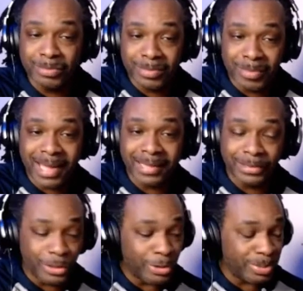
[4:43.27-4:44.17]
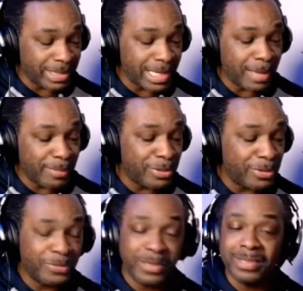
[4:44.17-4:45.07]
Mad dope, and y'all
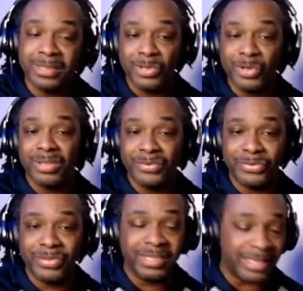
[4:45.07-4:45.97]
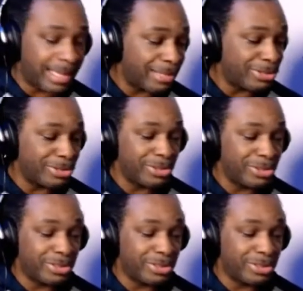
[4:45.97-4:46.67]
motherfuckers know his freestyles and shit.